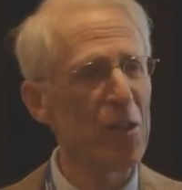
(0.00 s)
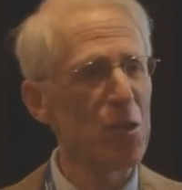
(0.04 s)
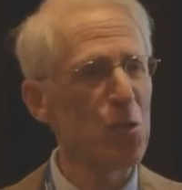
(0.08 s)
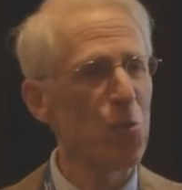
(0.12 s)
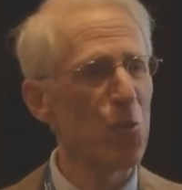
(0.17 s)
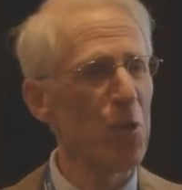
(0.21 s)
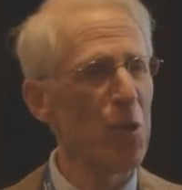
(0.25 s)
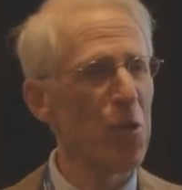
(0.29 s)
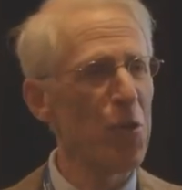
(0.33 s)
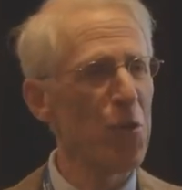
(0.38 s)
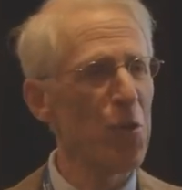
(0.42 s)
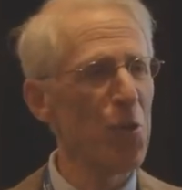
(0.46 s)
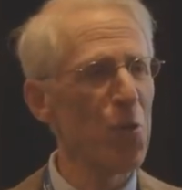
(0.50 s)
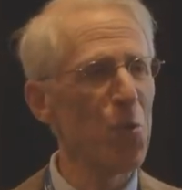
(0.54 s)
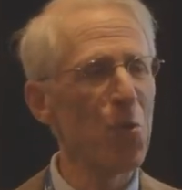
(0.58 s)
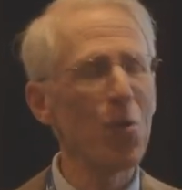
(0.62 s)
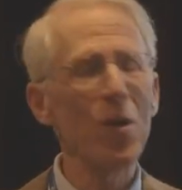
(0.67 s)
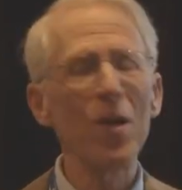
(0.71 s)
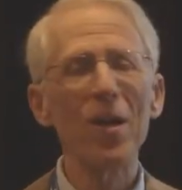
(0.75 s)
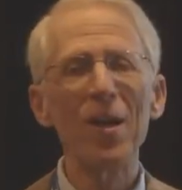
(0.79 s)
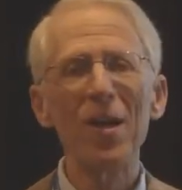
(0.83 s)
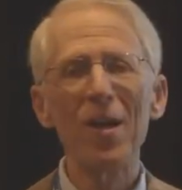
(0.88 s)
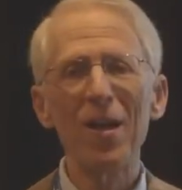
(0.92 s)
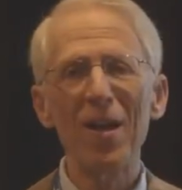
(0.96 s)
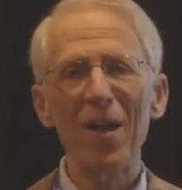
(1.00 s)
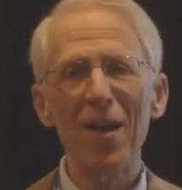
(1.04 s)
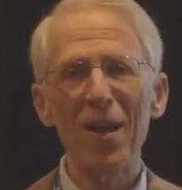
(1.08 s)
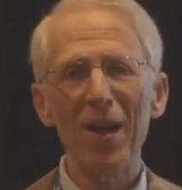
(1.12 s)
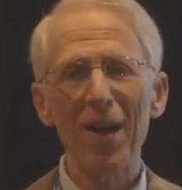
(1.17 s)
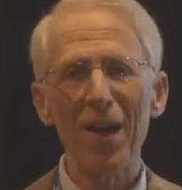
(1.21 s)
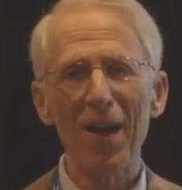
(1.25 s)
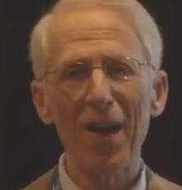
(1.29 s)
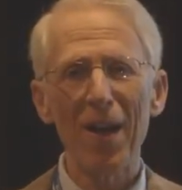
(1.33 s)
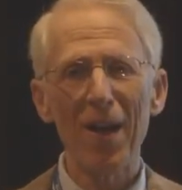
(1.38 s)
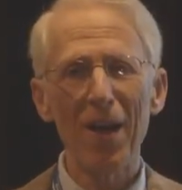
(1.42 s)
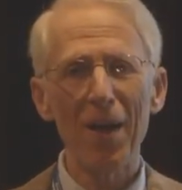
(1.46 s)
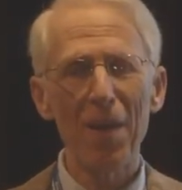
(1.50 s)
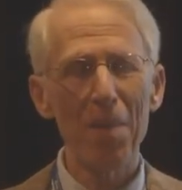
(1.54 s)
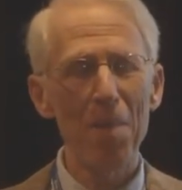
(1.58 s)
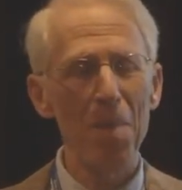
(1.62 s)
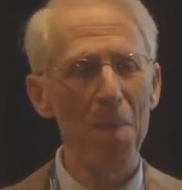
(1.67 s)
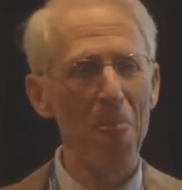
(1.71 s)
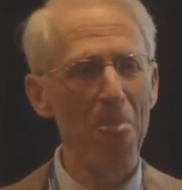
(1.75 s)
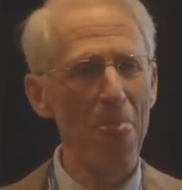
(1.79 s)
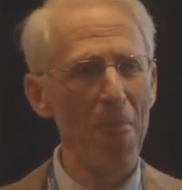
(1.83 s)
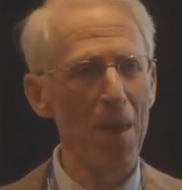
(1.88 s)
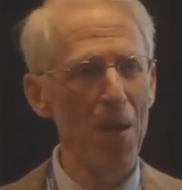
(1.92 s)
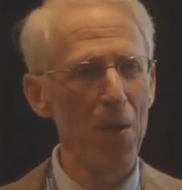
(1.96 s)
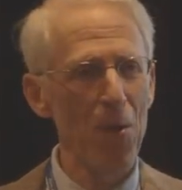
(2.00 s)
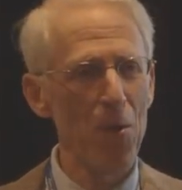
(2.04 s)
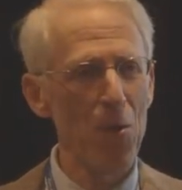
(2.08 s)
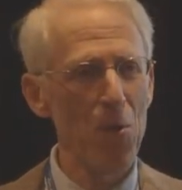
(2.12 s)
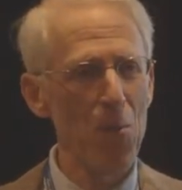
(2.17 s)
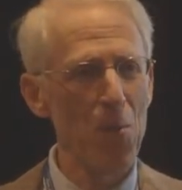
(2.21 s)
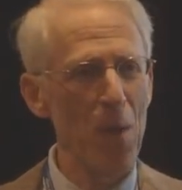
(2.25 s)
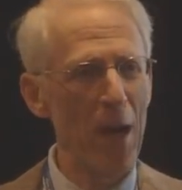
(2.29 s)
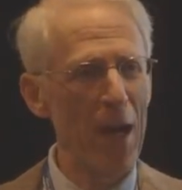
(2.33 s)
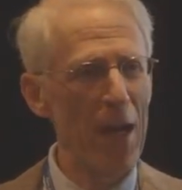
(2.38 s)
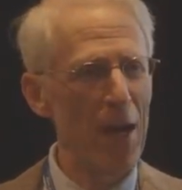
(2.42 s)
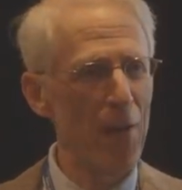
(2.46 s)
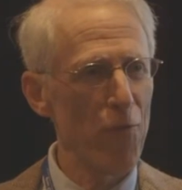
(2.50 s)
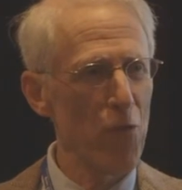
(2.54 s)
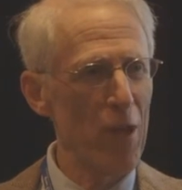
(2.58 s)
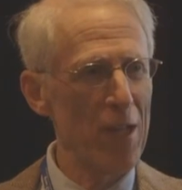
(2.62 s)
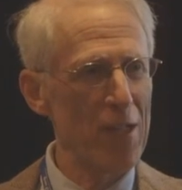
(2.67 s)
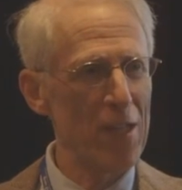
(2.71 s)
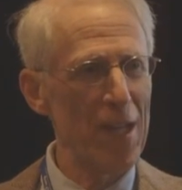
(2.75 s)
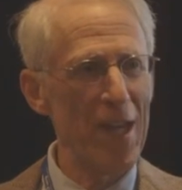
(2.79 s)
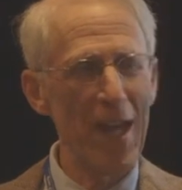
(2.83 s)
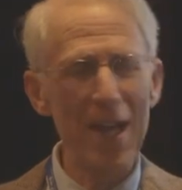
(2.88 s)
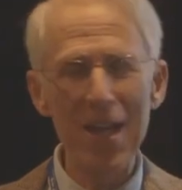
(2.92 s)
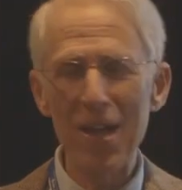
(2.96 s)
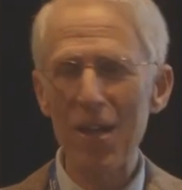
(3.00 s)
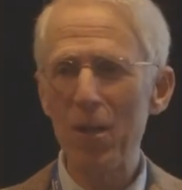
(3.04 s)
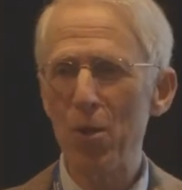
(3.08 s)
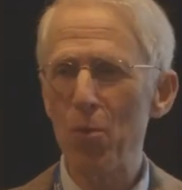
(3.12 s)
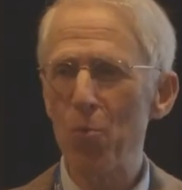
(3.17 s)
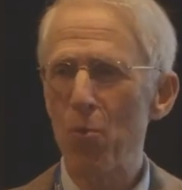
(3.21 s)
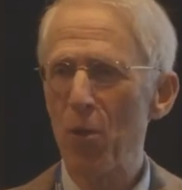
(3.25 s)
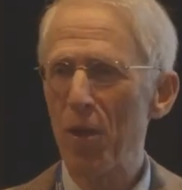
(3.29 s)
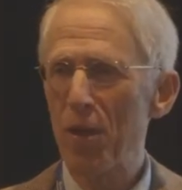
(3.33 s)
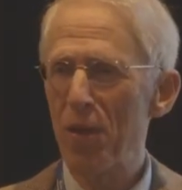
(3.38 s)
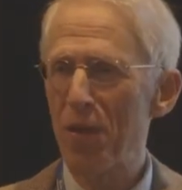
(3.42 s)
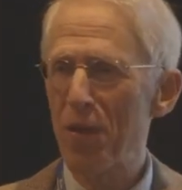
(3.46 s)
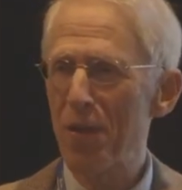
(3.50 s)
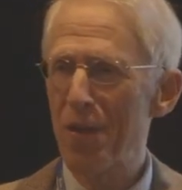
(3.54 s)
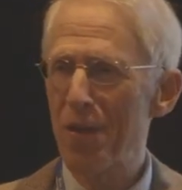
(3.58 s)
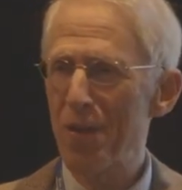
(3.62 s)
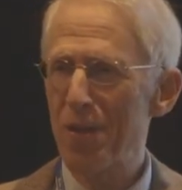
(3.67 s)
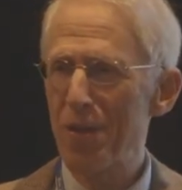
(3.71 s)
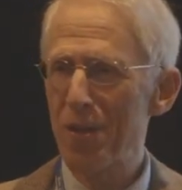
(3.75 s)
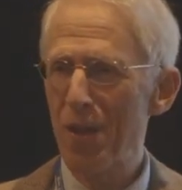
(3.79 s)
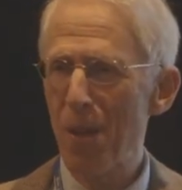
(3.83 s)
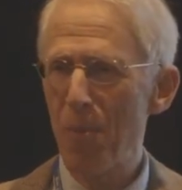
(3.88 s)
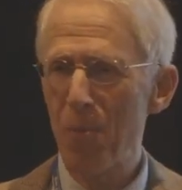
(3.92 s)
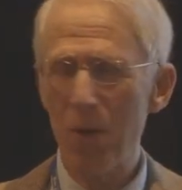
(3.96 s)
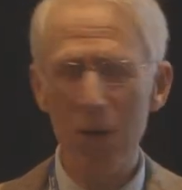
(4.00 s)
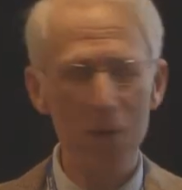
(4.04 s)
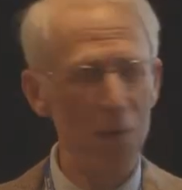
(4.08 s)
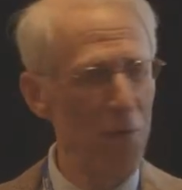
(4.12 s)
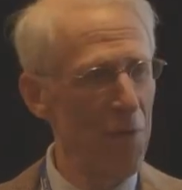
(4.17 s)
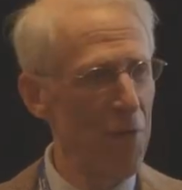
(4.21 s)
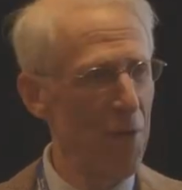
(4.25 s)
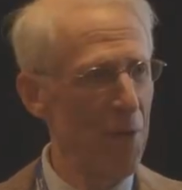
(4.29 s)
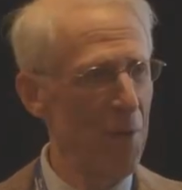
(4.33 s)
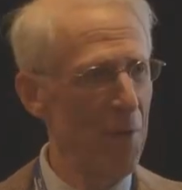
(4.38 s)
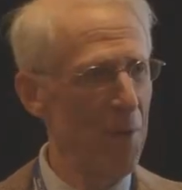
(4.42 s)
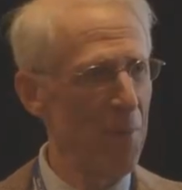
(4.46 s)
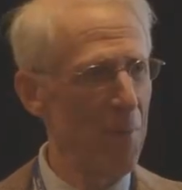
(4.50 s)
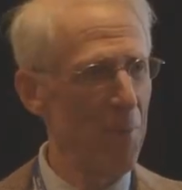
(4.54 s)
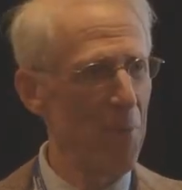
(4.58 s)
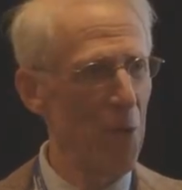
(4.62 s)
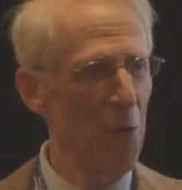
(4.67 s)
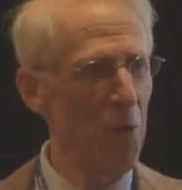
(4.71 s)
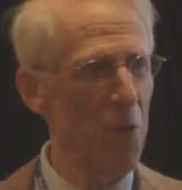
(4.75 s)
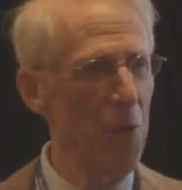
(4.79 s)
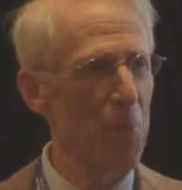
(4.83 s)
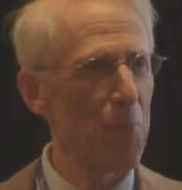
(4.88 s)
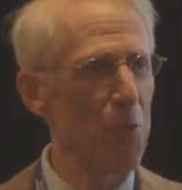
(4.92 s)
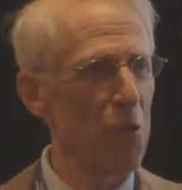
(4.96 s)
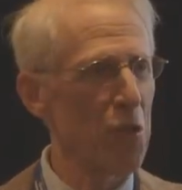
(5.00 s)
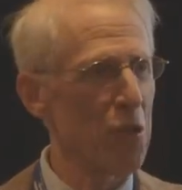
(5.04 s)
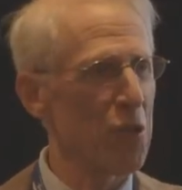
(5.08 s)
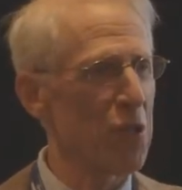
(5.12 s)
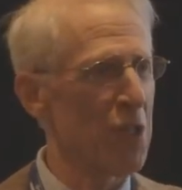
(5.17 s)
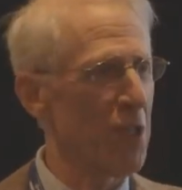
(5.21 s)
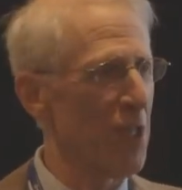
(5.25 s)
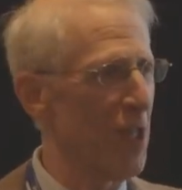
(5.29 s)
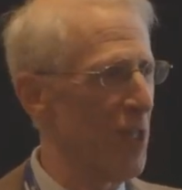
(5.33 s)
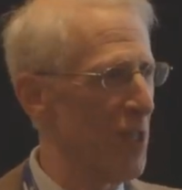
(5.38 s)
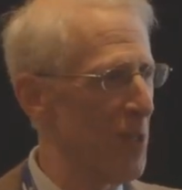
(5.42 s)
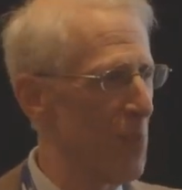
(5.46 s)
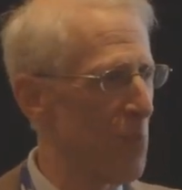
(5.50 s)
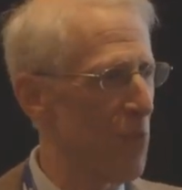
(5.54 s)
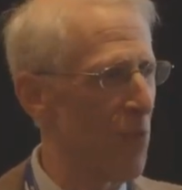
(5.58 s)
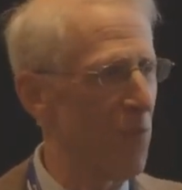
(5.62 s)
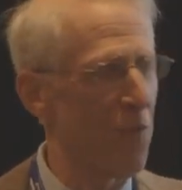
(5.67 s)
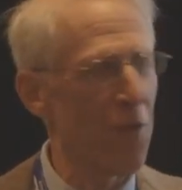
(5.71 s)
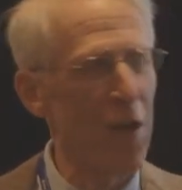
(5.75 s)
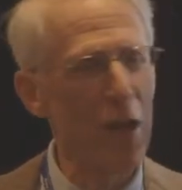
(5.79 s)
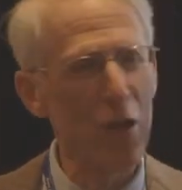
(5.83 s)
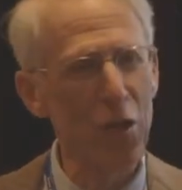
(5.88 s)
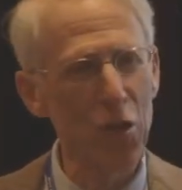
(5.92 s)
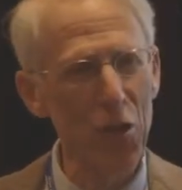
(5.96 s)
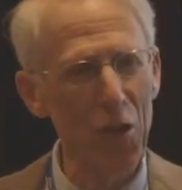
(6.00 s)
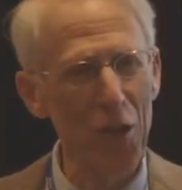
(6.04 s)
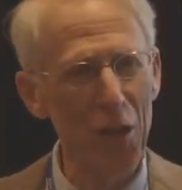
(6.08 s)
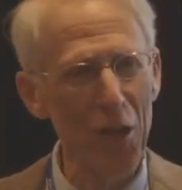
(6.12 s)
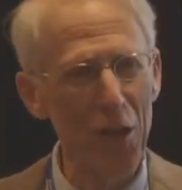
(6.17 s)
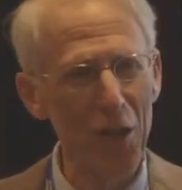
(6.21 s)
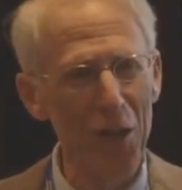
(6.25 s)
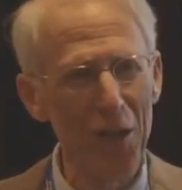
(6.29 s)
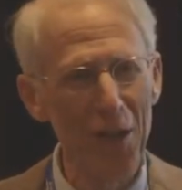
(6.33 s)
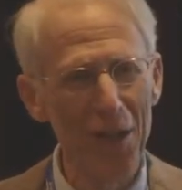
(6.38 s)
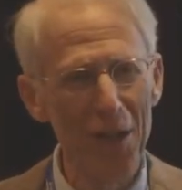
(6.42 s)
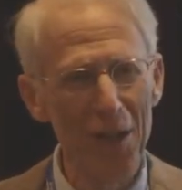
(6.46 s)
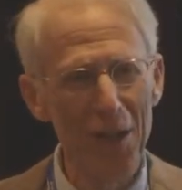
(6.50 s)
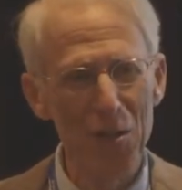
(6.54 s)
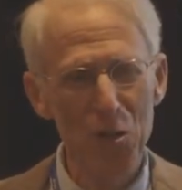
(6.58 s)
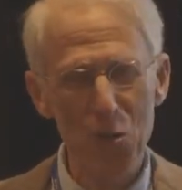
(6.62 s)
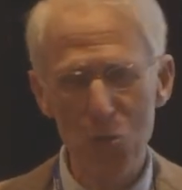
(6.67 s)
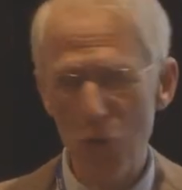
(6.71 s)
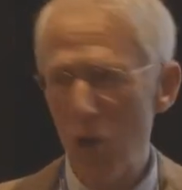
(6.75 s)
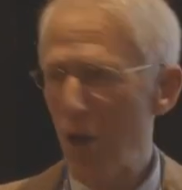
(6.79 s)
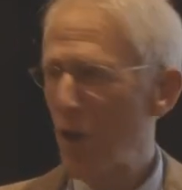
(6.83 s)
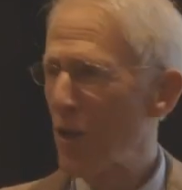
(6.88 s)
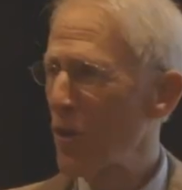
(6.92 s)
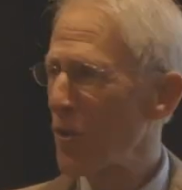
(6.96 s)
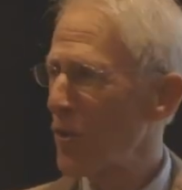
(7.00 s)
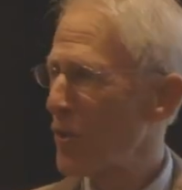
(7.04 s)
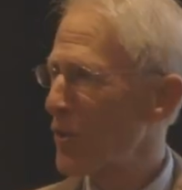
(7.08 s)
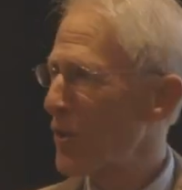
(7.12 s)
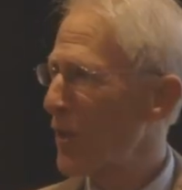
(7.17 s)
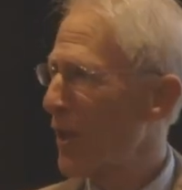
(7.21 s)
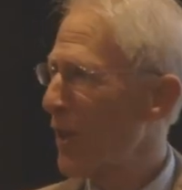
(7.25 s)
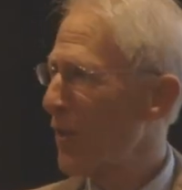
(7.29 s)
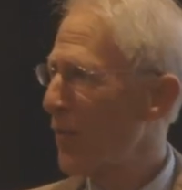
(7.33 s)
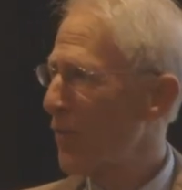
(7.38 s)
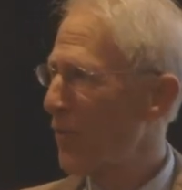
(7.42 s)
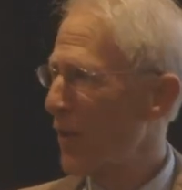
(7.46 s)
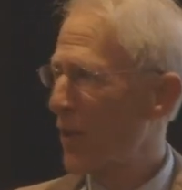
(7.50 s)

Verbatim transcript: this with you, you might have resonated with some of both the personal and professional struggles and